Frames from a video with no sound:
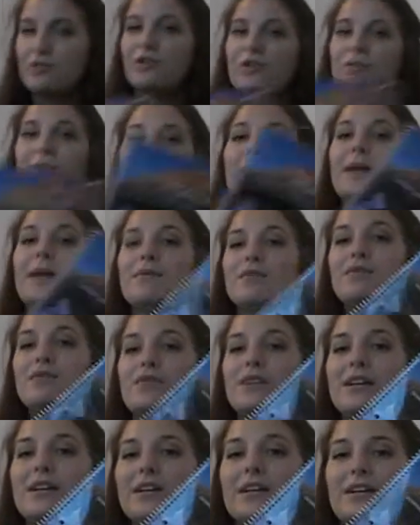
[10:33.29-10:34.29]
for my
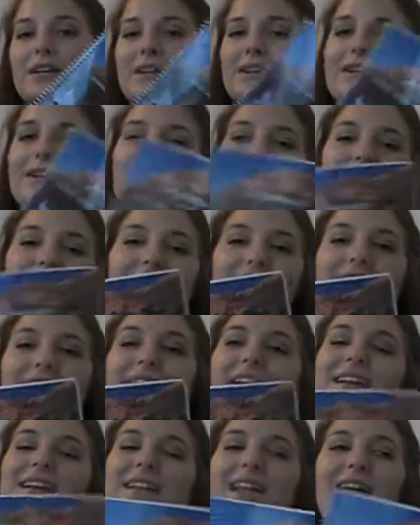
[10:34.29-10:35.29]
chemistry
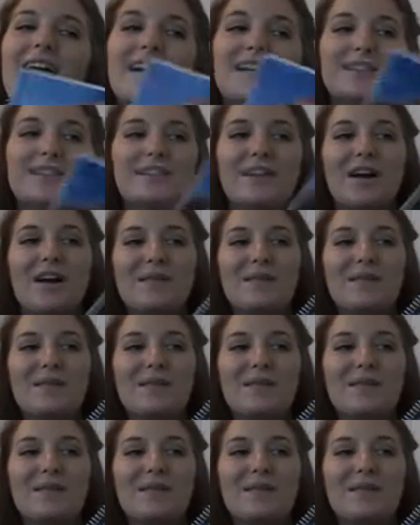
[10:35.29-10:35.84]
class.